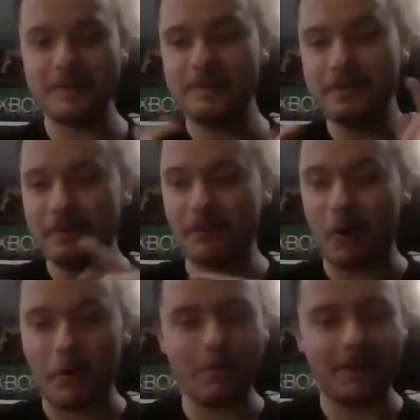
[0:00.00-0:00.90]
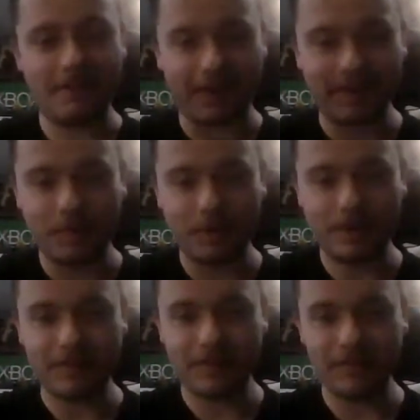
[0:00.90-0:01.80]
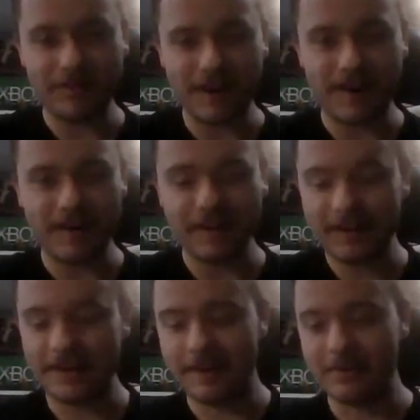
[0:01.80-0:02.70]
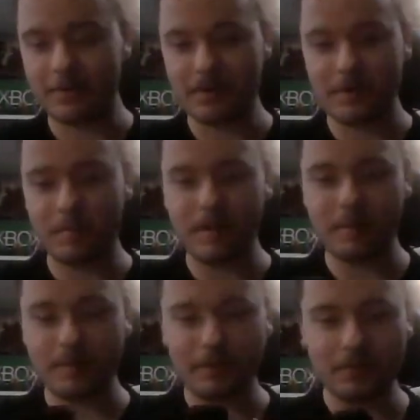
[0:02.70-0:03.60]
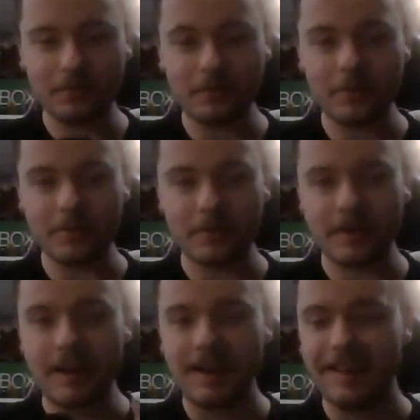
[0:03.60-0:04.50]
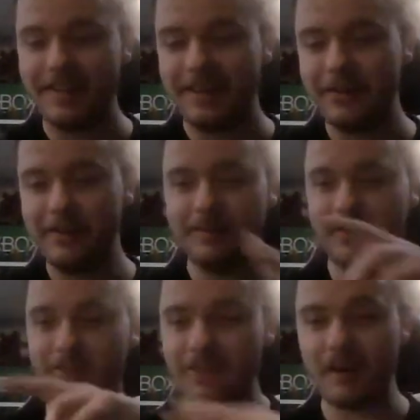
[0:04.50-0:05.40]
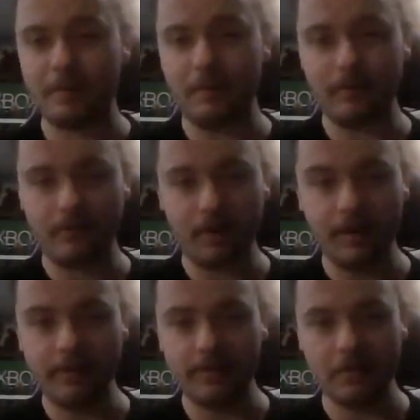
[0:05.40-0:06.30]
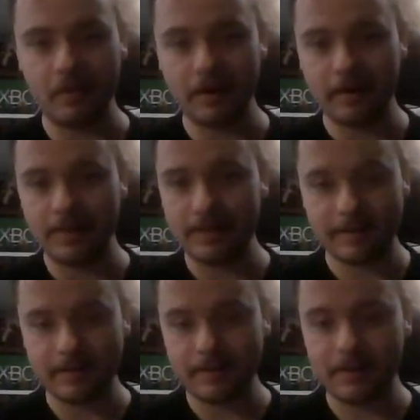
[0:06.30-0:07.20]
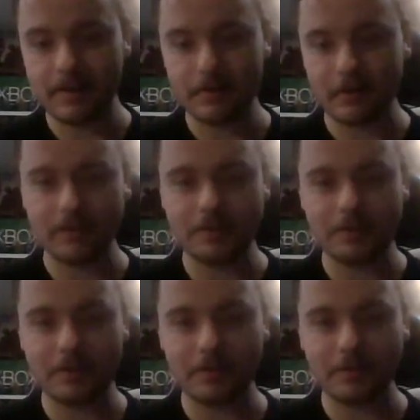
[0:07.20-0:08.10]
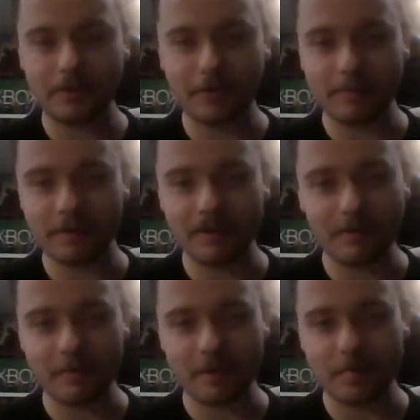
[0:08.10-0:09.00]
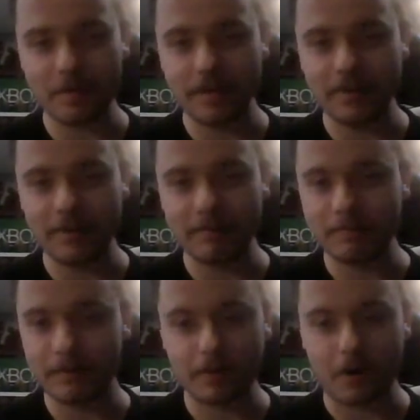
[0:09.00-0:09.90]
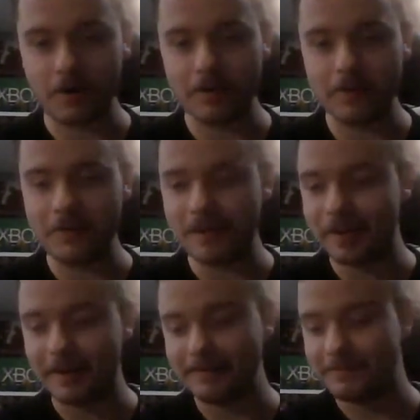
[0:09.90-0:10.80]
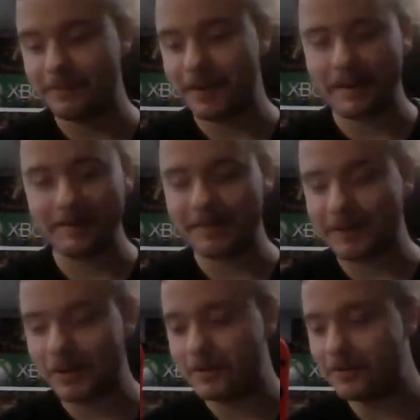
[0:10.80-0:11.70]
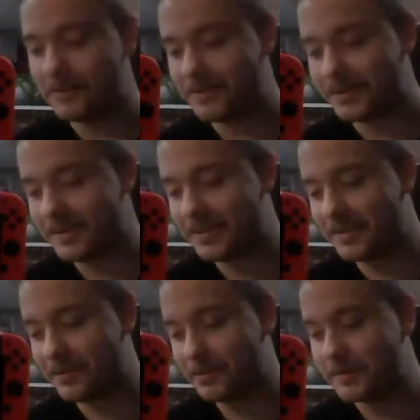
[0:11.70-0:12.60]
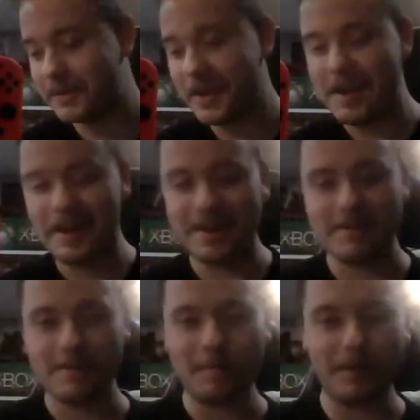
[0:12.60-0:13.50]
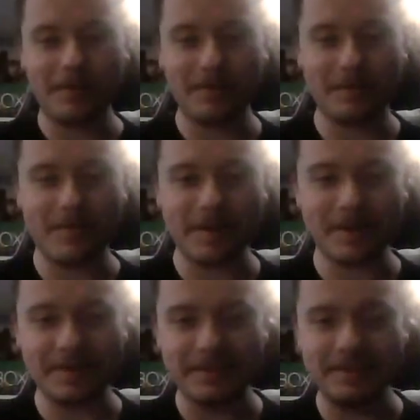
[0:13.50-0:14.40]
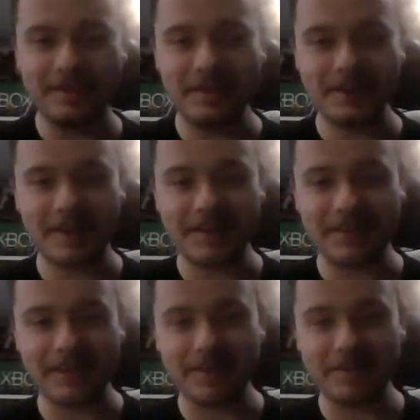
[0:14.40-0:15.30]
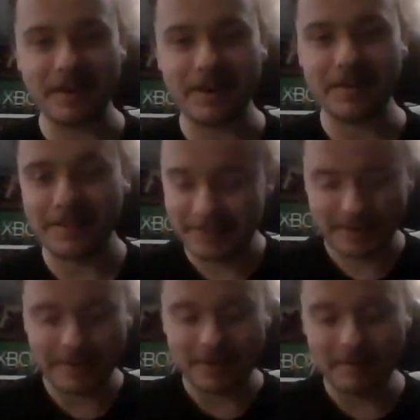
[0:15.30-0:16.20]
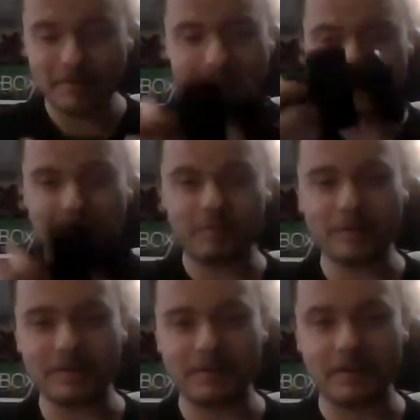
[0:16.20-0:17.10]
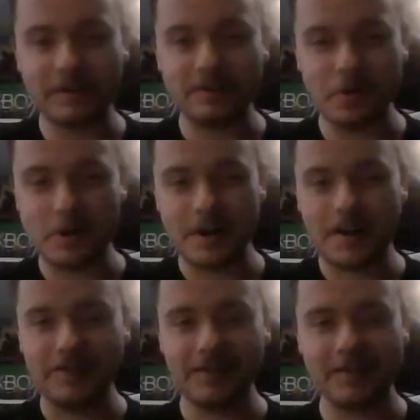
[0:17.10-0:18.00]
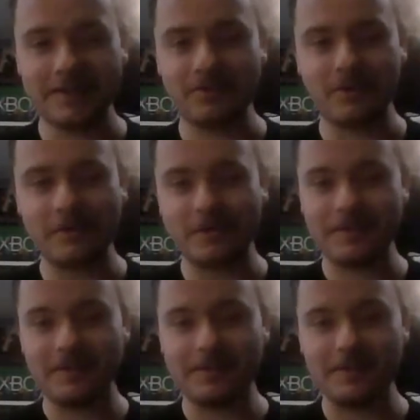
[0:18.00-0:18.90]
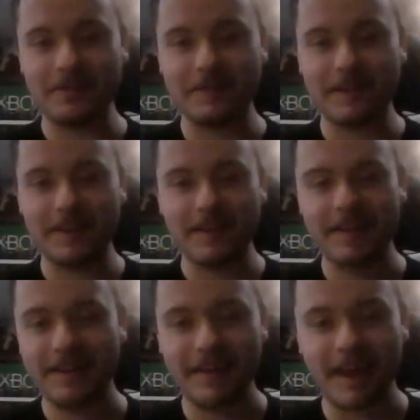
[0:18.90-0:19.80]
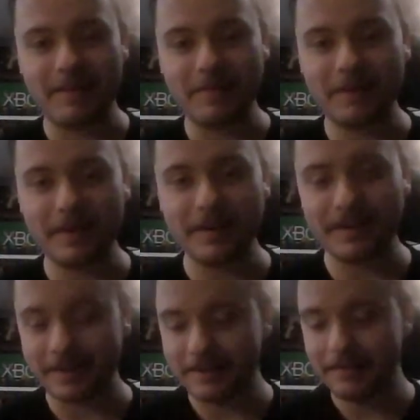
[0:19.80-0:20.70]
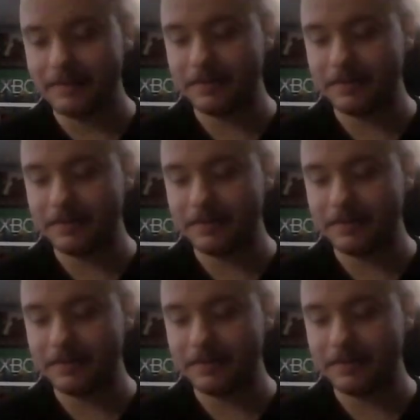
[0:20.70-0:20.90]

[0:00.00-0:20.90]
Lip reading: You don't always have to put this on the dock in order to play with the controller. Like, you could just set up your screen somewhere and then, you know, you're on the shitter or something and you want to play some Call of Duty. I don't even think Call of Duty's on Nintendo Switch. You want to play some GTA San Andreas, you know, you just put your fucking Joy-Cons in the controller and then just... have fun, you know?